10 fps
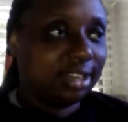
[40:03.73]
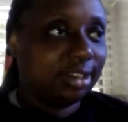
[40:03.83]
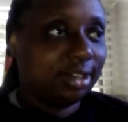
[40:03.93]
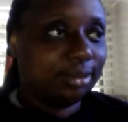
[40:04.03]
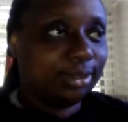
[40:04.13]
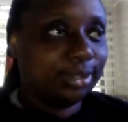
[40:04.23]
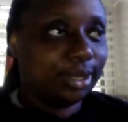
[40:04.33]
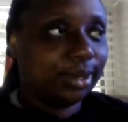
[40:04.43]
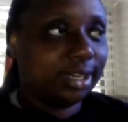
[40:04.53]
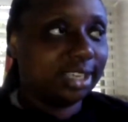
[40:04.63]
that you
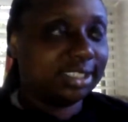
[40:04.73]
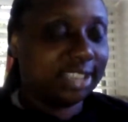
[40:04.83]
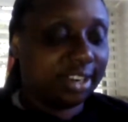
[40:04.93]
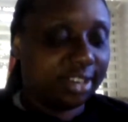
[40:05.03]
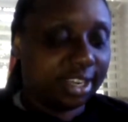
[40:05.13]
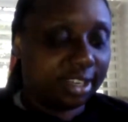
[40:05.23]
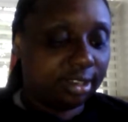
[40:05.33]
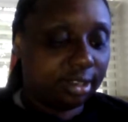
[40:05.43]
told her that Saturday.